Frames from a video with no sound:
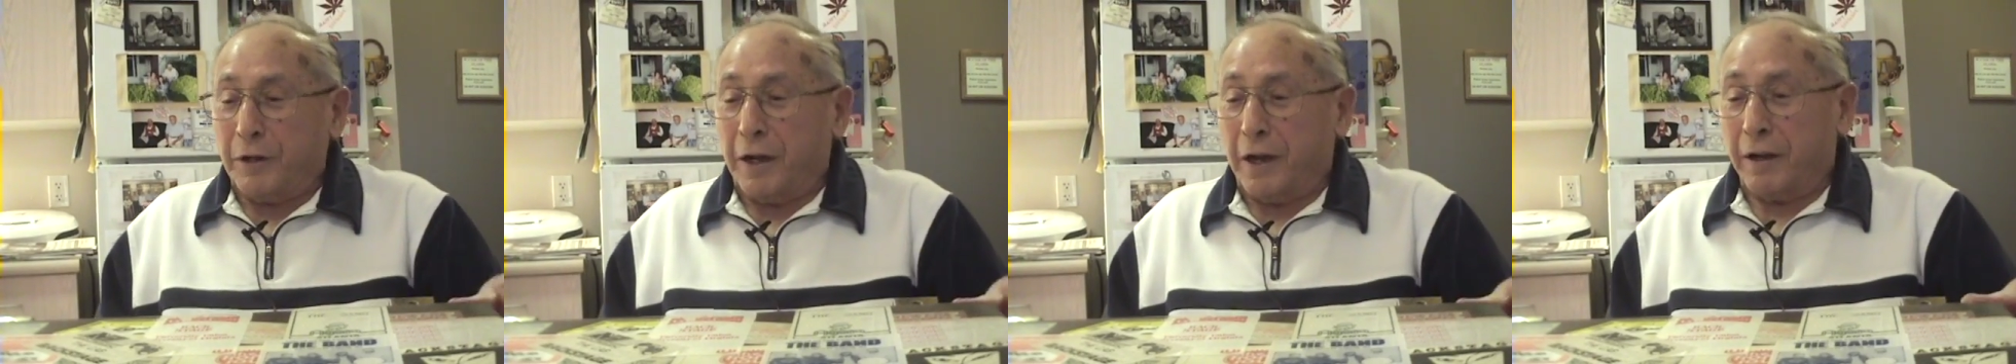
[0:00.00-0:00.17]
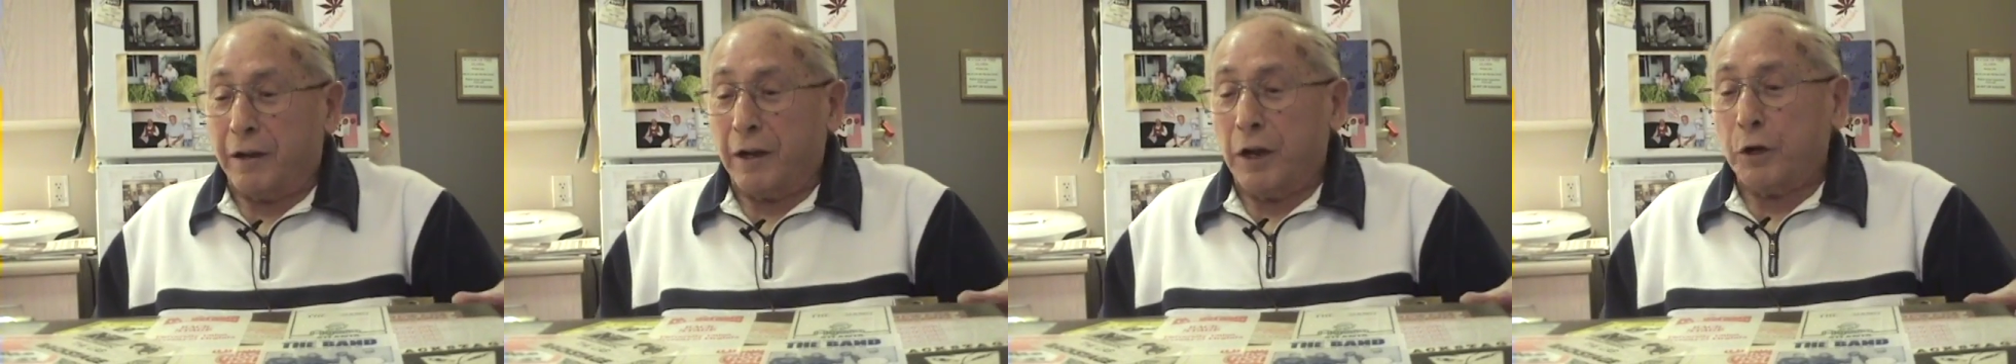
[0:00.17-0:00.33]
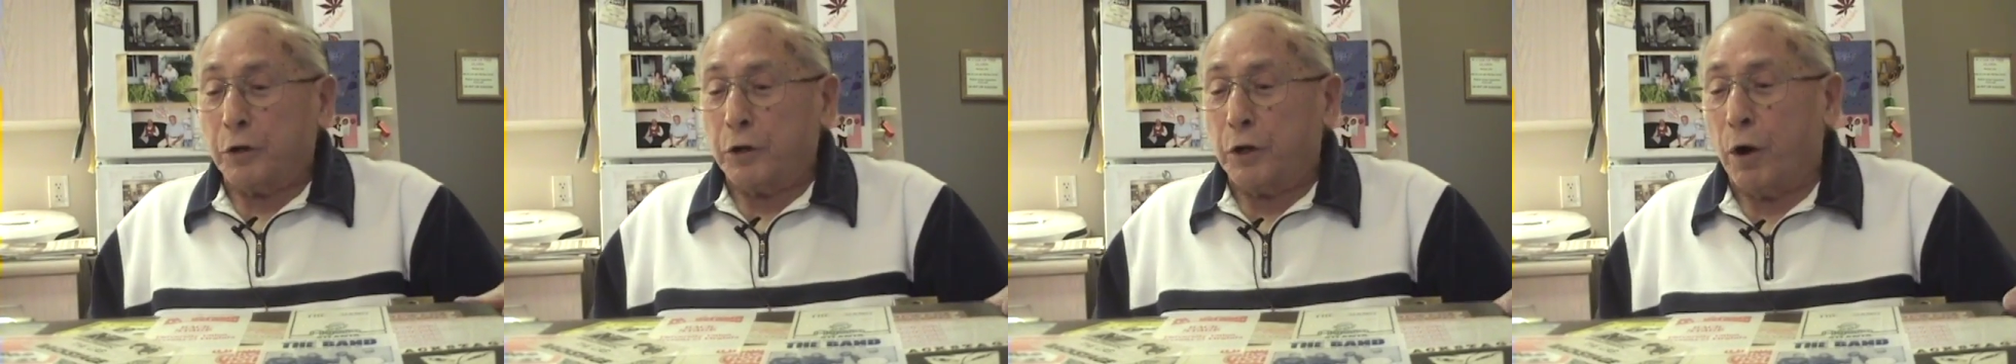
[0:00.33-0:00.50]

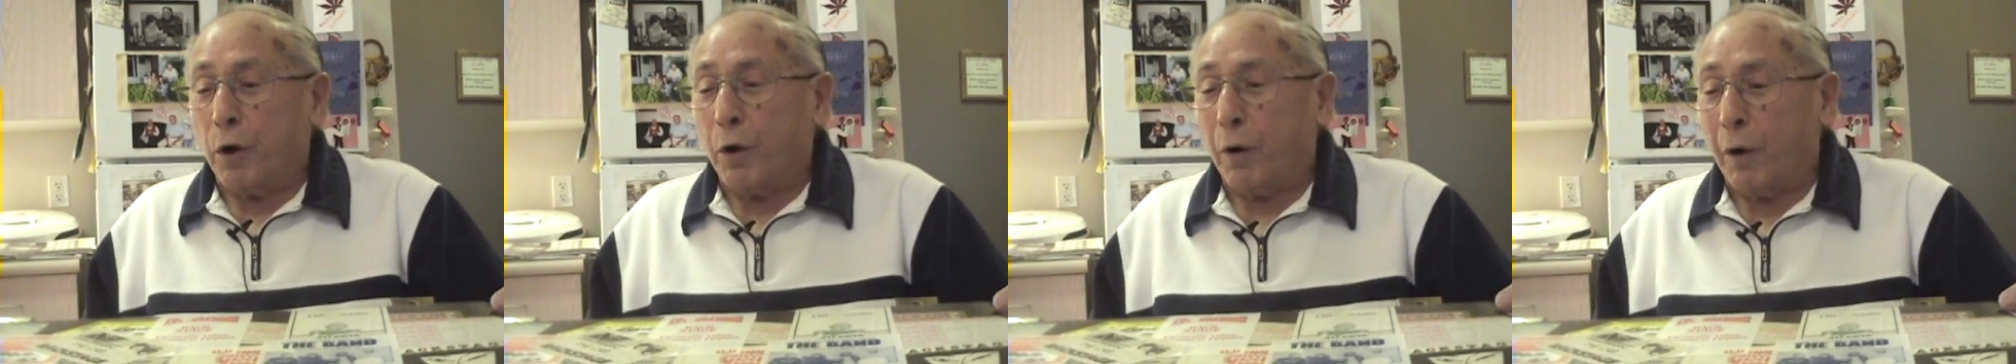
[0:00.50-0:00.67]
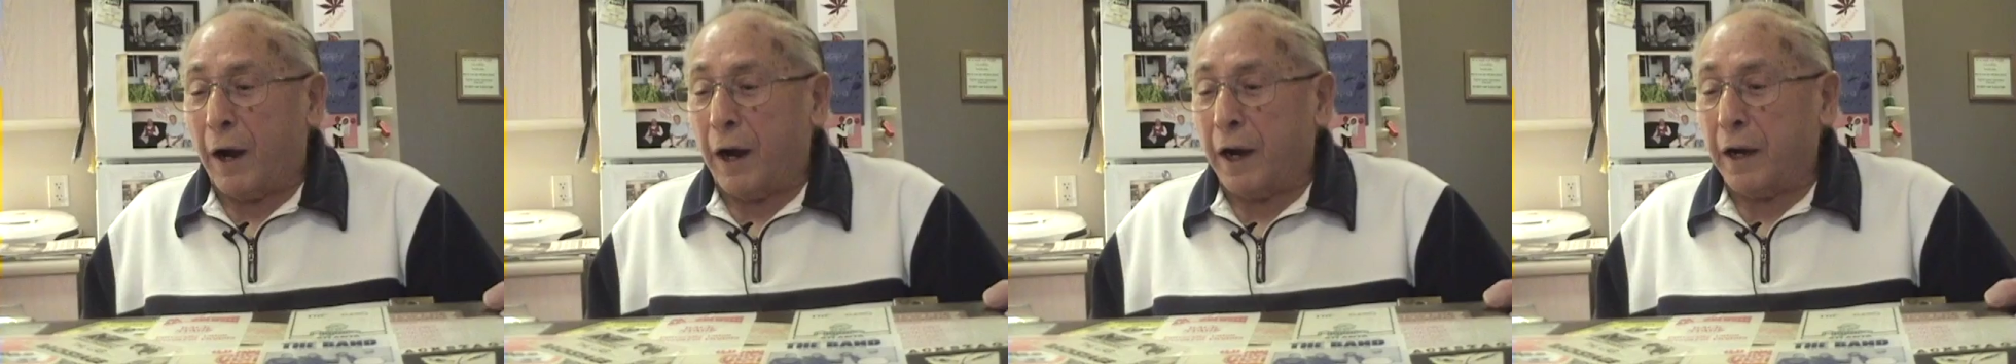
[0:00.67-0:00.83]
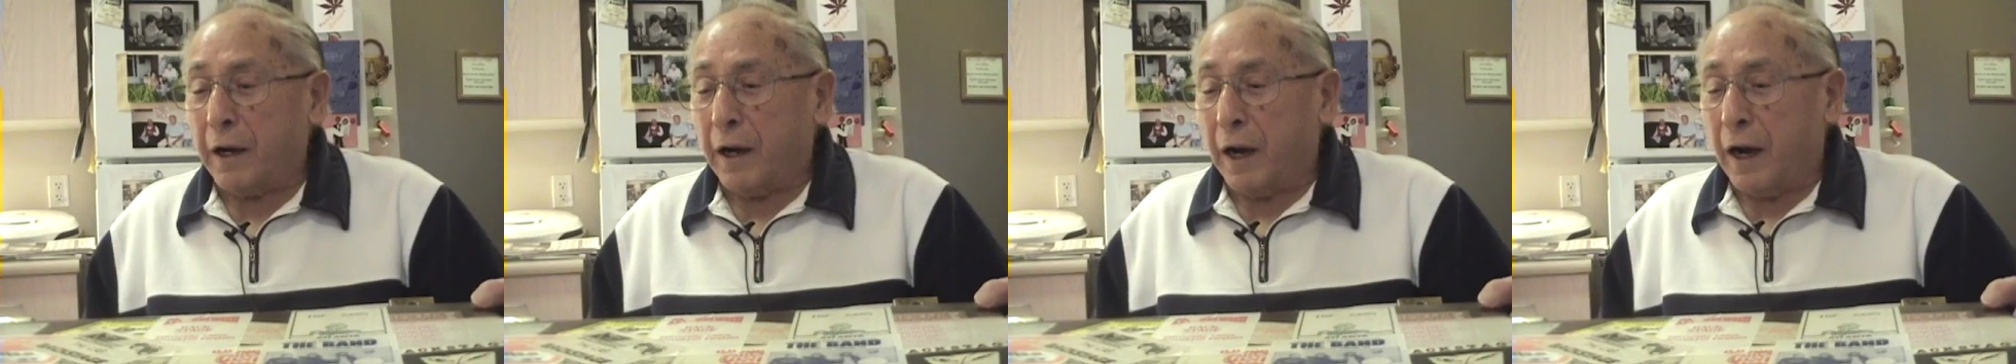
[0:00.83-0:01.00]
Yeah. No,
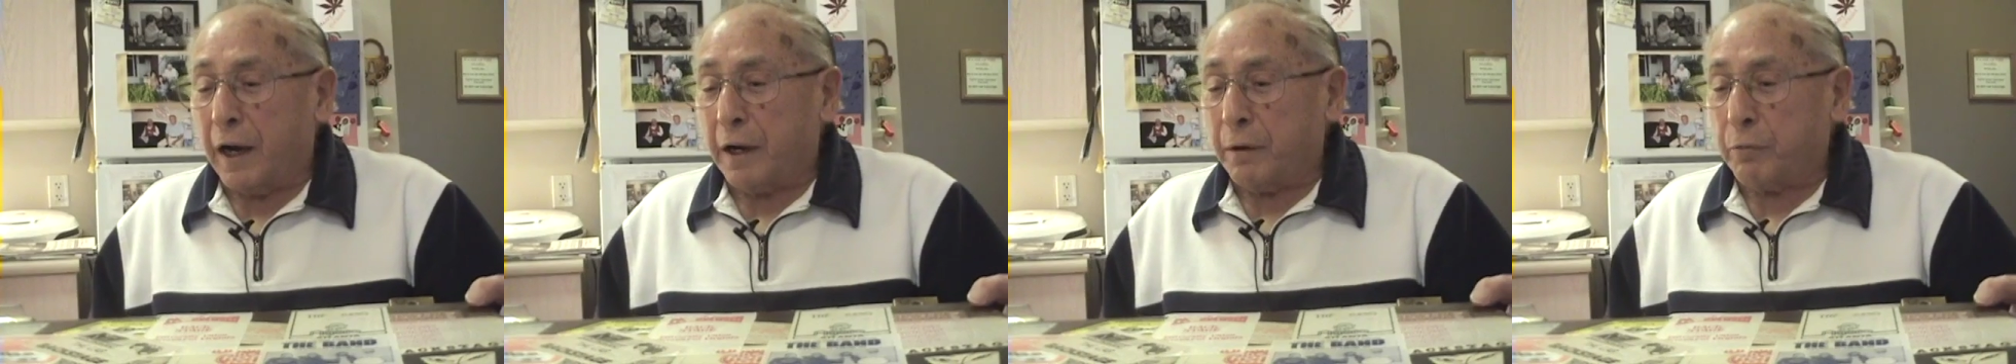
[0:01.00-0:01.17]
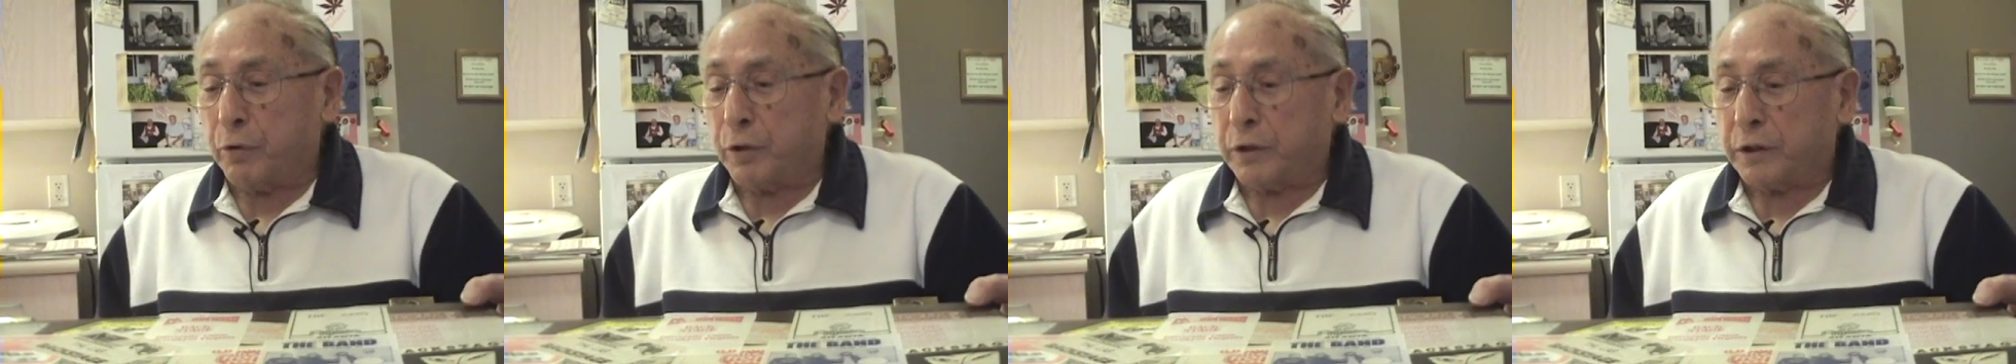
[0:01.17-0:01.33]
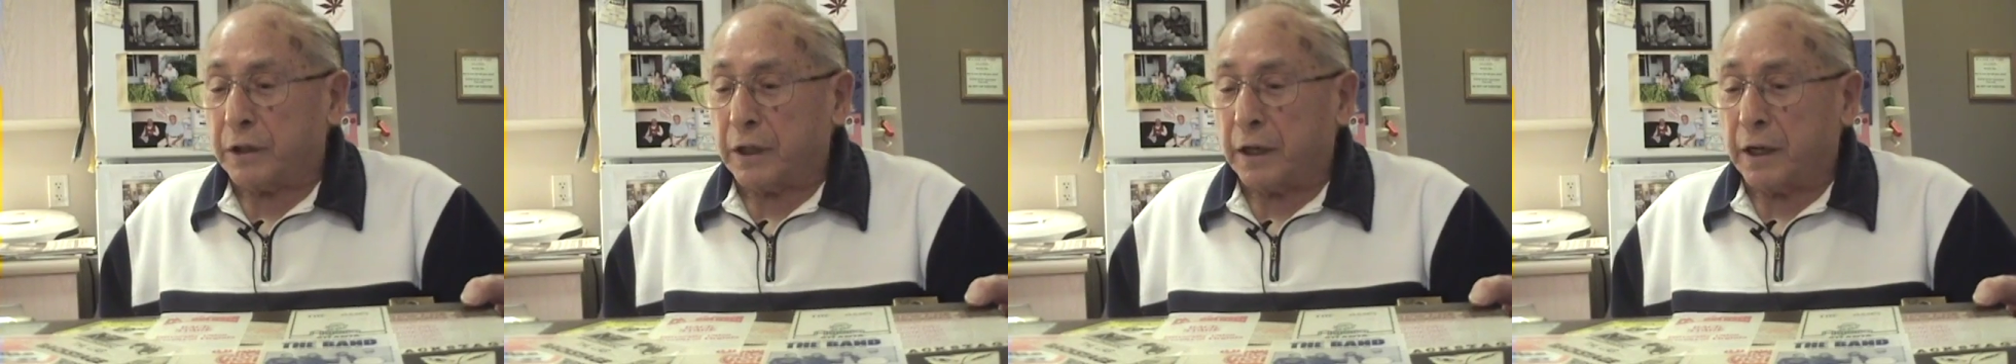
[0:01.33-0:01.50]
I
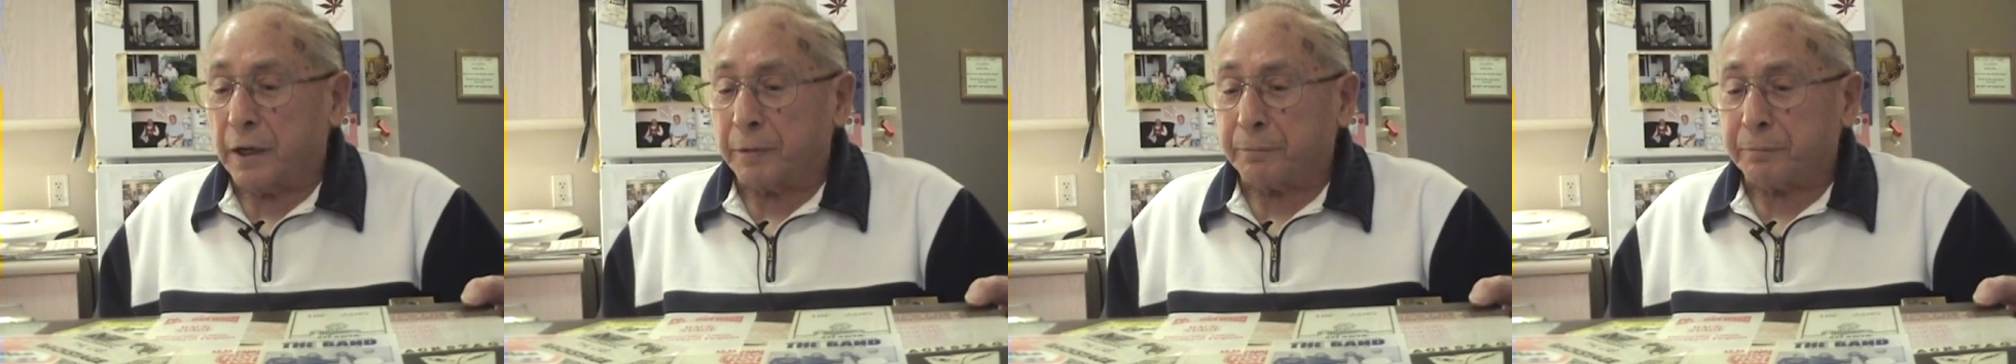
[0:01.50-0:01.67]
would.